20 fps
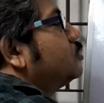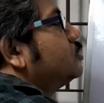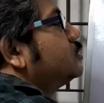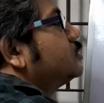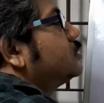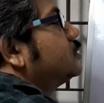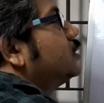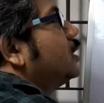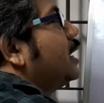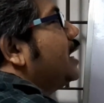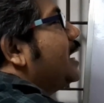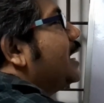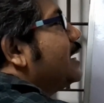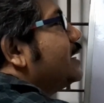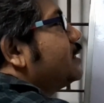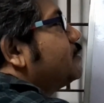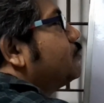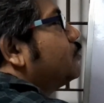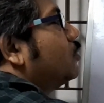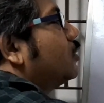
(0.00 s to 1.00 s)
force
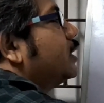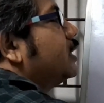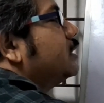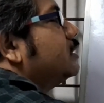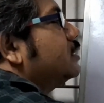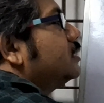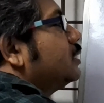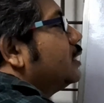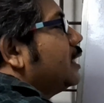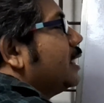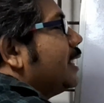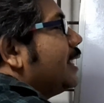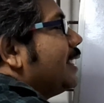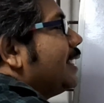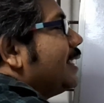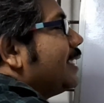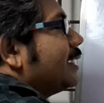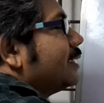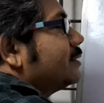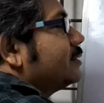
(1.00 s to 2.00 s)
at point
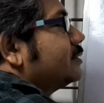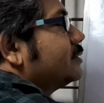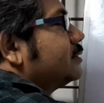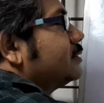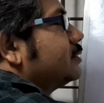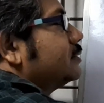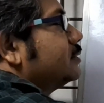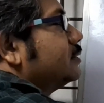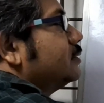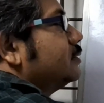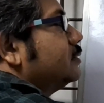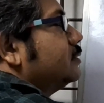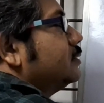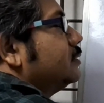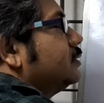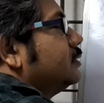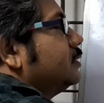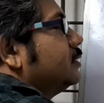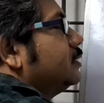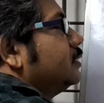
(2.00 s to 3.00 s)
X,
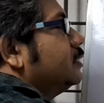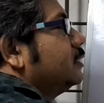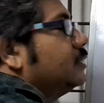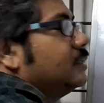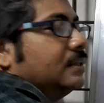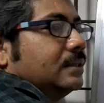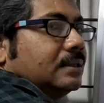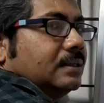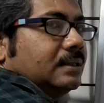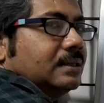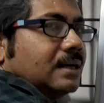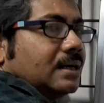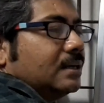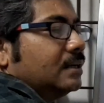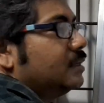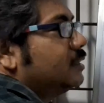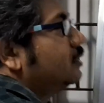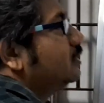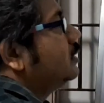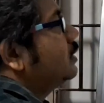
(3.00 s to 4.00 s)

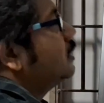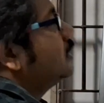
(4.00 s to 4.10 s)
yeah,